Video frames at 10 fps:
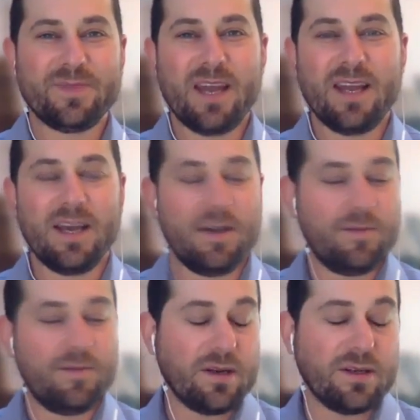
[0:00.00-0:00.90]
How to Have
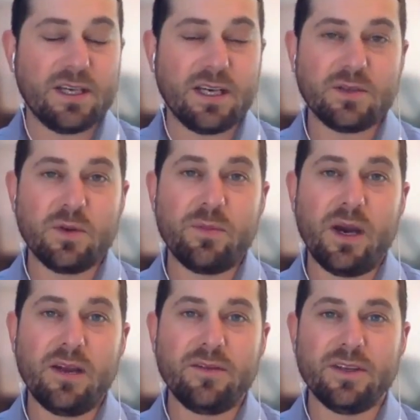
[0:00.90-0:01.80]
Better Sex with
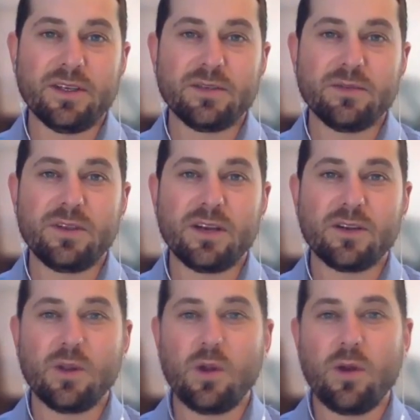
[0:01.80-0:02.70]
Mindfulness, with
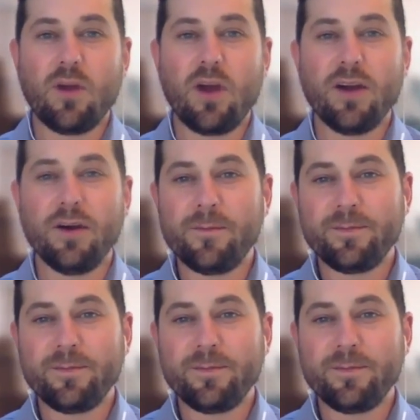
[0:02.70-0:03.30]
Dr. Lori Brotto.